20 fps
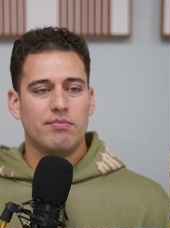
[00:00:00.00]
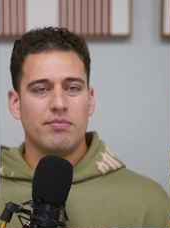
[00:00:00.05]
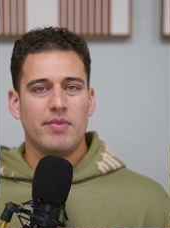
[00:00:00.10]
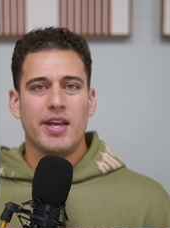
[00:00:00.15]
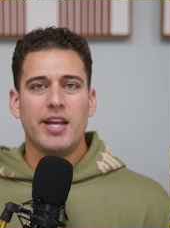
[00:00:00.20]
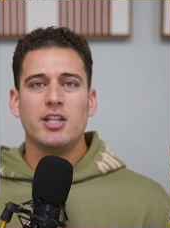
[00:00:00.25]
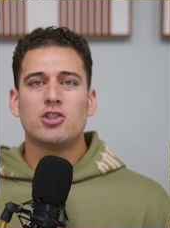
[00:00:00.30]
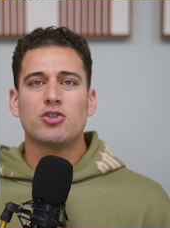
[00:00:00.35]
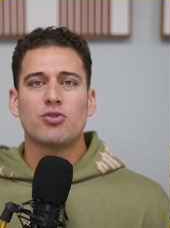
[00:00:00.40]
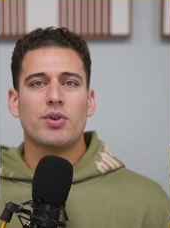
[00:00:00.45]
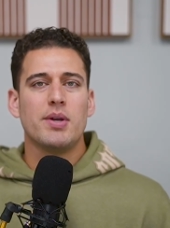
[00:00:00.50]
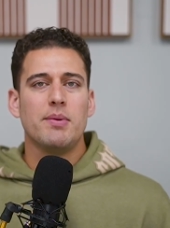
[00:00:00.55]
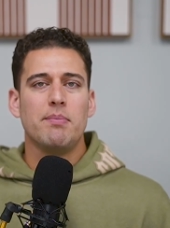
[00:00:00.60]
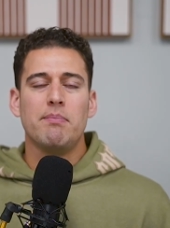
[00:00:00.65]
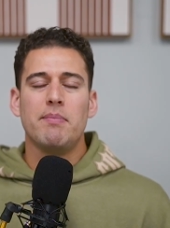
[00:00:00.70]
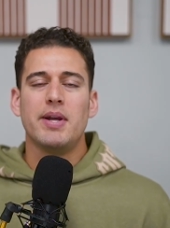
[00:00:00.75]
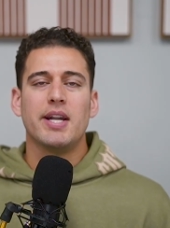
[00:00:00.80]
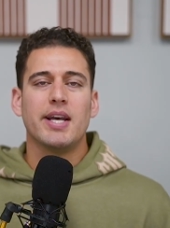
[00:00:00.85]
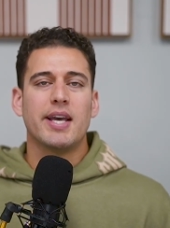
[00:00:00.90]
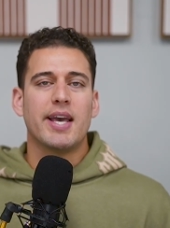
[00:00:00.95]
injury
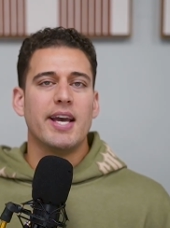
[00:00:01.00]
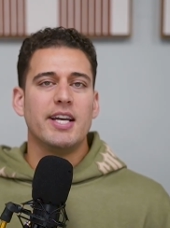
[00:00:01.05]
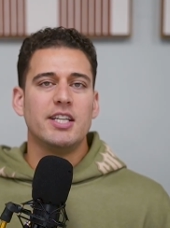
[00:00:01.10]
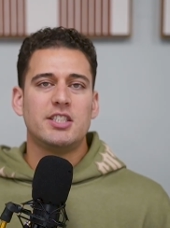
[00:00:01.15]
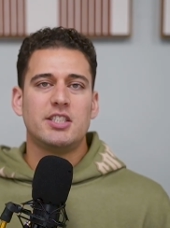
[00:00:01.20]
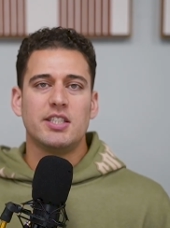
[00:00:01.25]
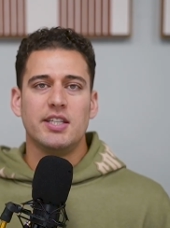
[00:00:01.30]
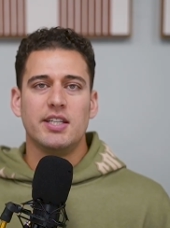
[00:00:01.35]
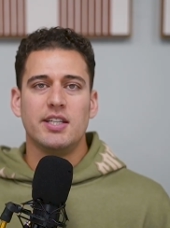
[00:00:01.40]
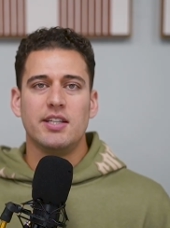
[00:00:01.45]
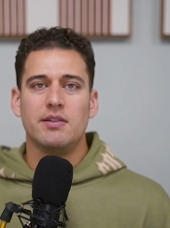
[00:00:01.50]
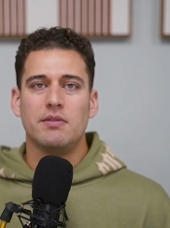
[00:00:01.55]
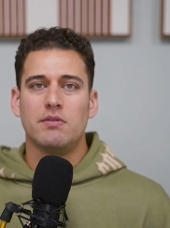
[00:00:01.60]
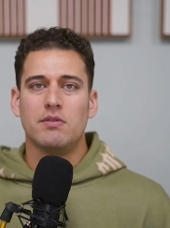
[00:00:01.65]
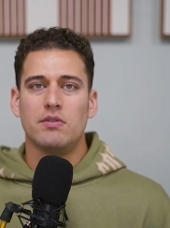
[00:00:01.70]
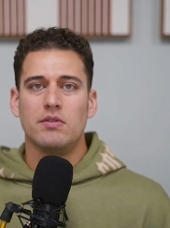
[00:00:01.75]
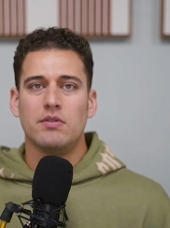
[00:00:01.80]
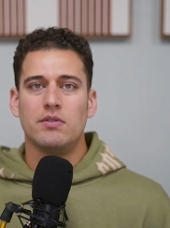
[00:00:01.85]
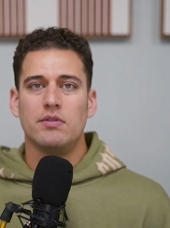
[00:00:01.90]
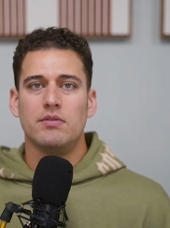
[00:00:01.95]
mitigation
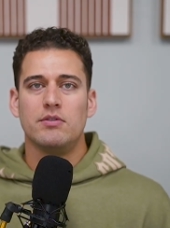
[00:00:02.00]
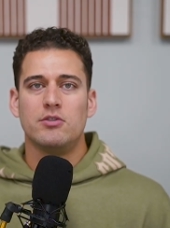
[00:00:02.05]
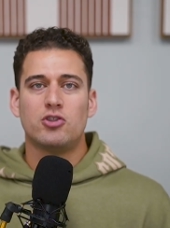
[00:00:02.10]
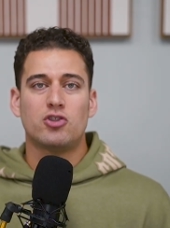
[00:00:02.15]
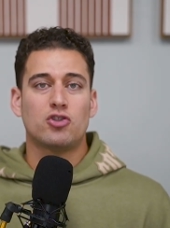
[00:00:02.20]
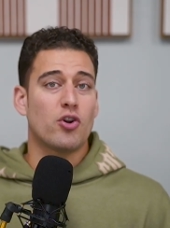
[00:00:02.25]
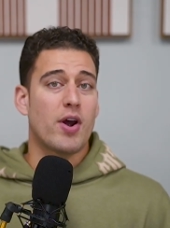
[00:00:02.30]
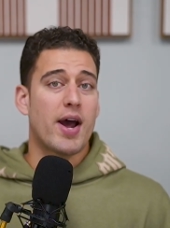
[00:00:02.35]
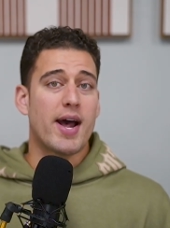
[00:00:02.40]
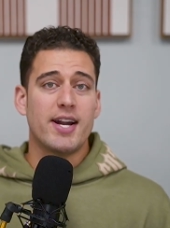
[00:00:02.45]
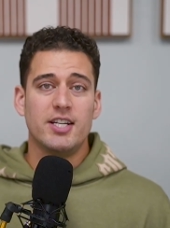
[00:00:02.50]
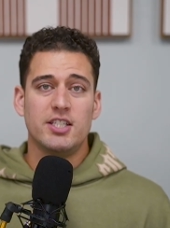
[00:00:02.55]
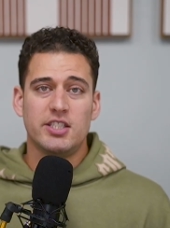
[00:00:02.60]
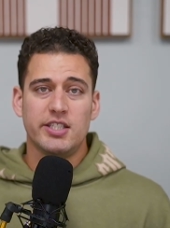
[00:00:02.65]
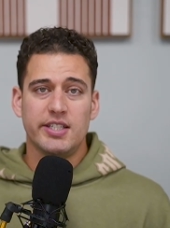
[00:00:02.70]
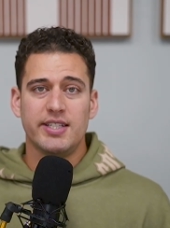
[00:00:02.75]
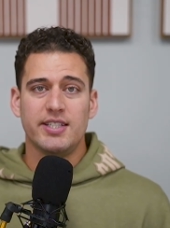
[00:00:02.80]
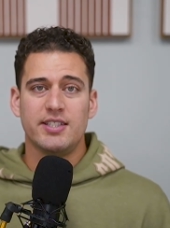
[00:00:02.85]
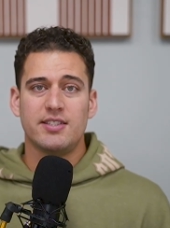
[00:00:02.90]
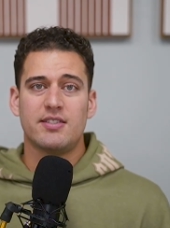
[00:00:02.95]

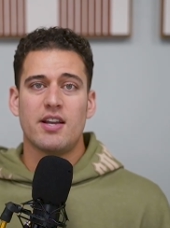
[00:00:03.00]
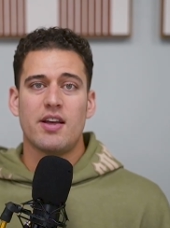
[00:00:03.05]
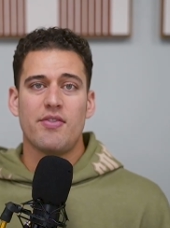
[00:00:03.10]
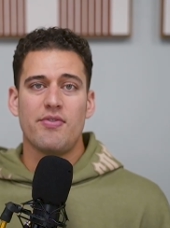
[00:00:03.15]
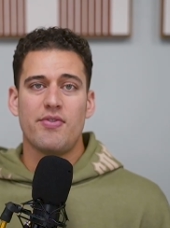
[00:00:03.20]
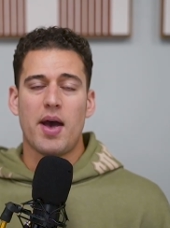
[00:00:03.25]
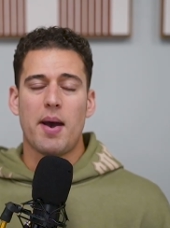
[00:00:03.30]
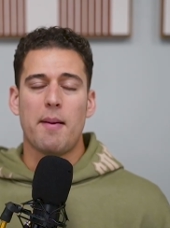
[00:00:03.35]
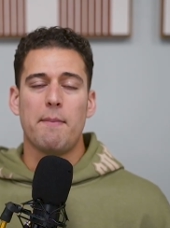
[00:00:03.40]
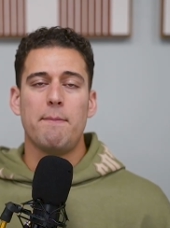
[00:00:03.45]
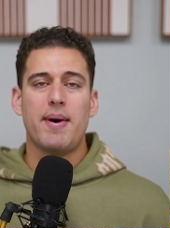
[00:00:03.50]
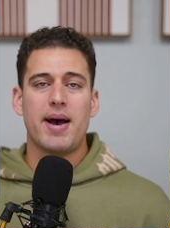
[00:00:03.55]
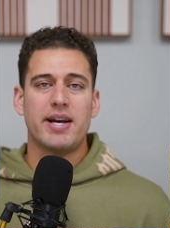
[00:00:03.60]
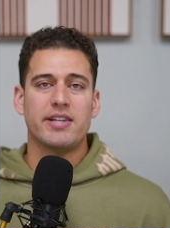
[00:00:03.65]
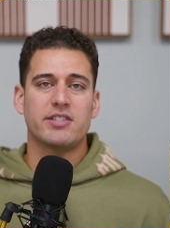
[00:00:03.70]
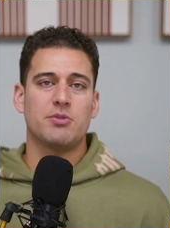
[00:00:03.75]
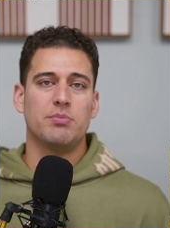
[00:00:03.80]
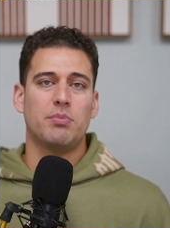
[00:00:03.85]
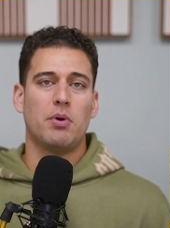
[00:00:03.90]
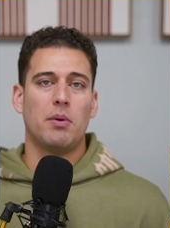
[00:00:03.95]
strategies that
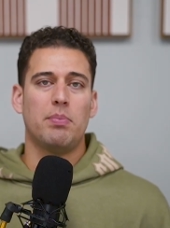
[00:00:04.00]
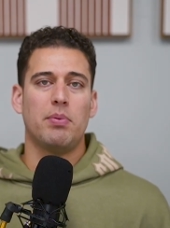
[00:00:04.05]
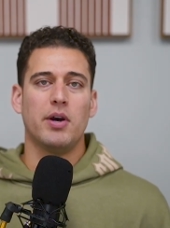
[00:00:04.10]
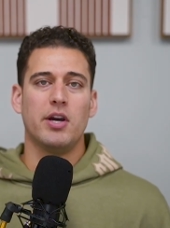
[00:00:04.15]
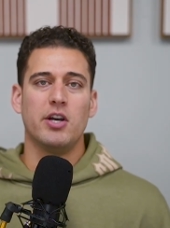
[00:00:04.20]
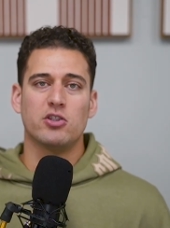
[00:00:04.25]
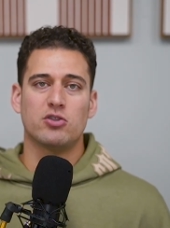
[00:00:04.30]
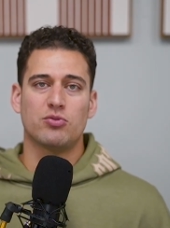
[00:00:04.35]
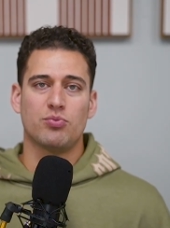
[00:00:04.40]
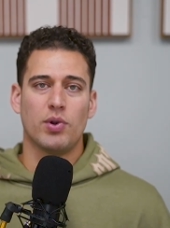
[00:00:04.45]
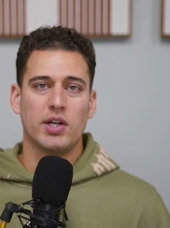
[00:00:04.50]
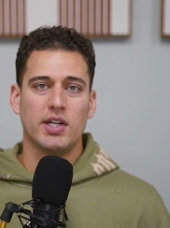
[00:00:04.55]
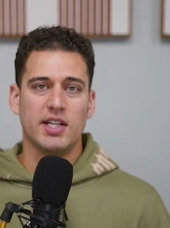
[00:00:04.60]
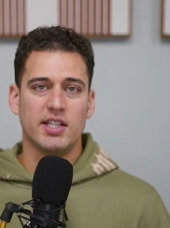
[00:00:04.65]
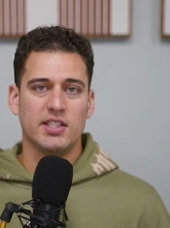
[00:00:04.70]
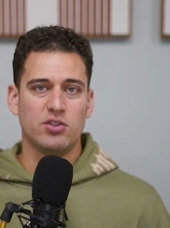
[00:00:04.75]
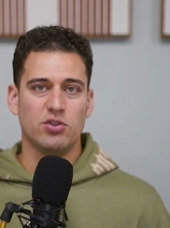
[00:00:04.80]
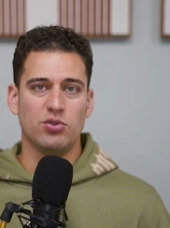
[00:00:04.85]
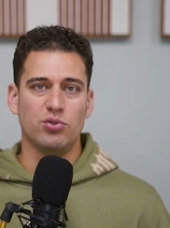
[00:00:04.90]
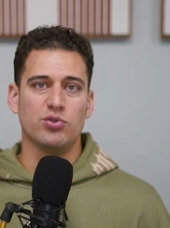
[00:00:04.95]
basketball players run
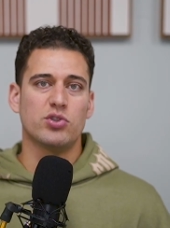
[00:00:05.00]
into.